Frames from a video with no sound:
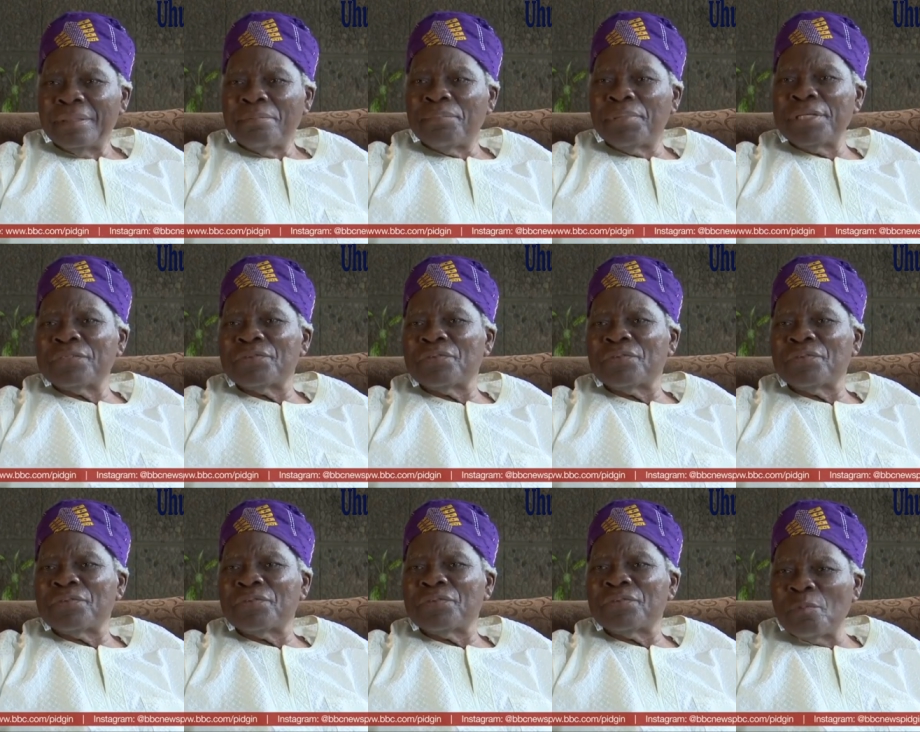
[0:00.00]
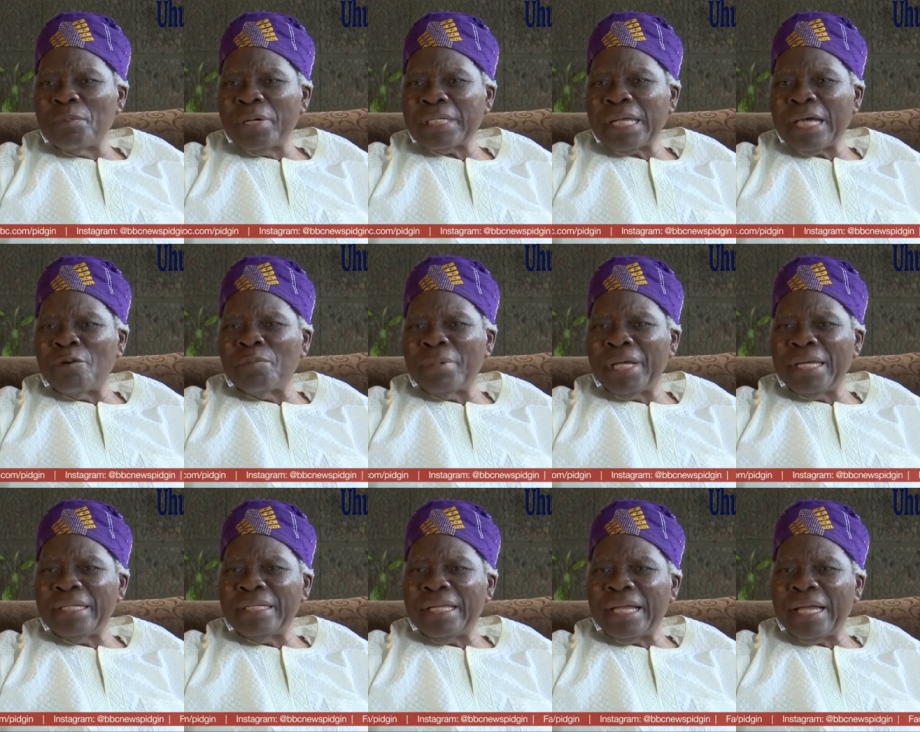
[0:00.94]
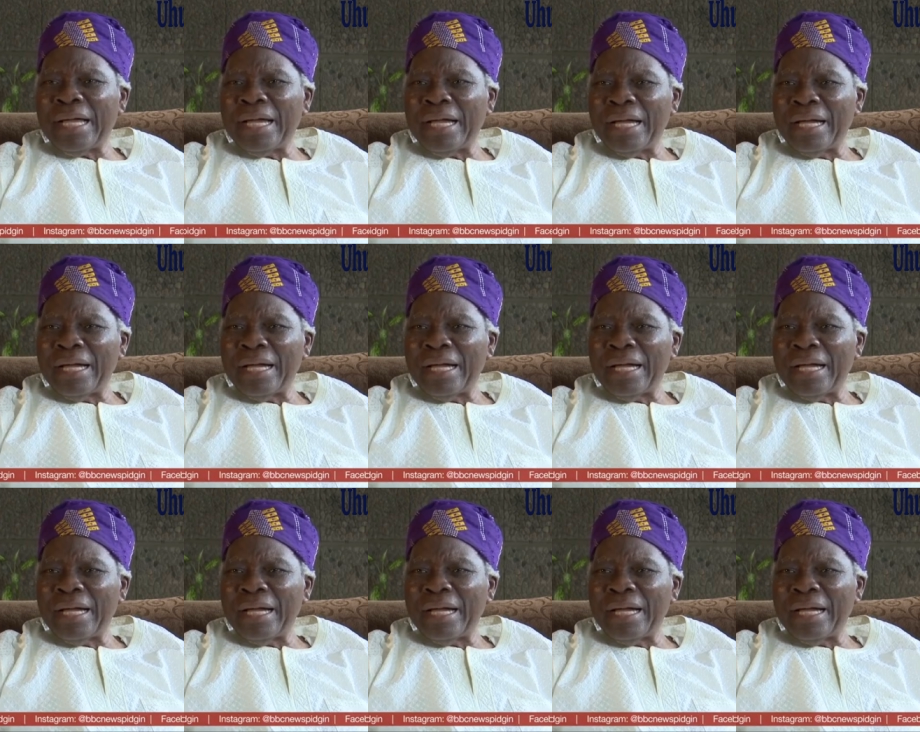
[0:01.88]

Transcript: peacefully, no matter how many they are,